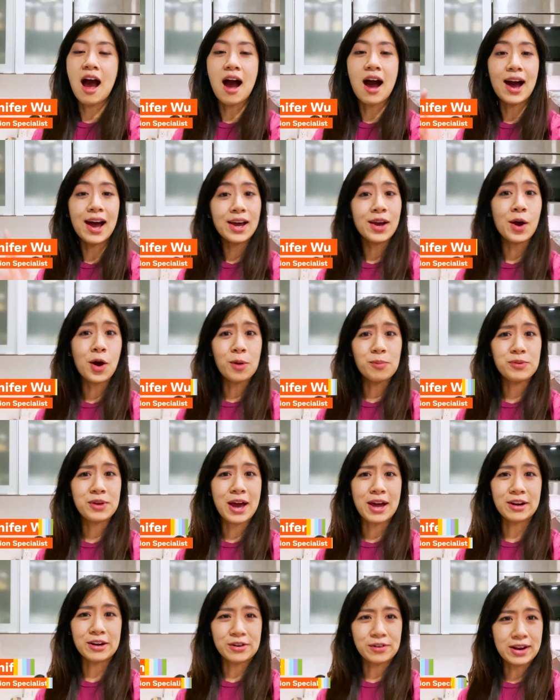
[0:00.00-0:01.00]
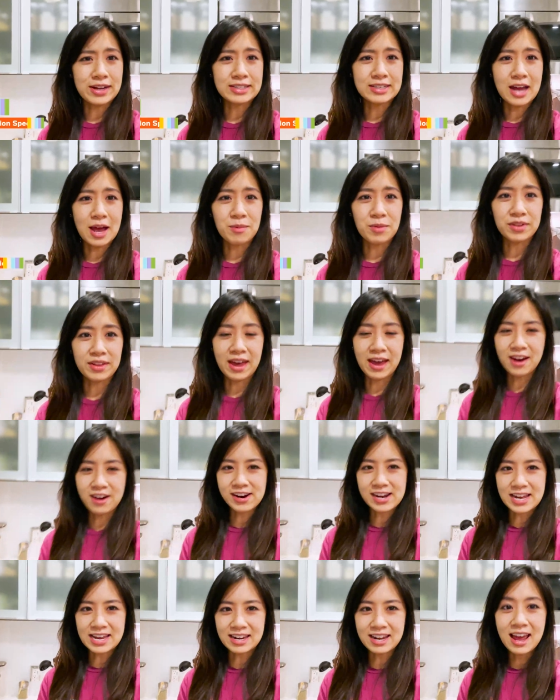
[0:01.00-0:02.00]
I hope you had a great time with
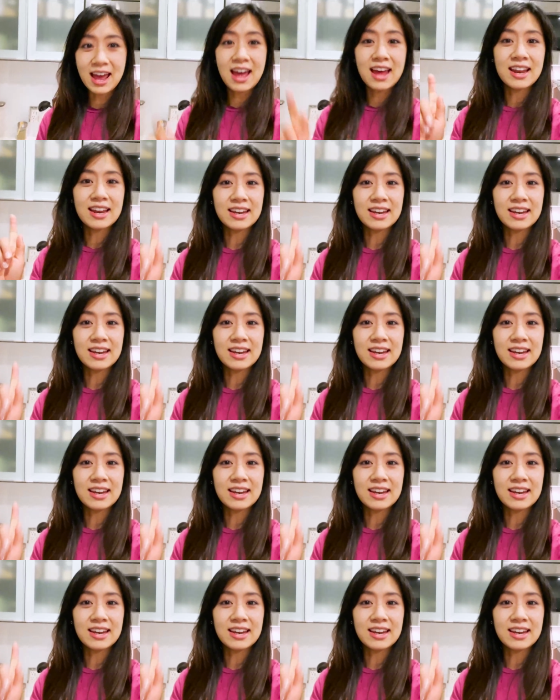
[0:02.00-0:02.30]
Erin.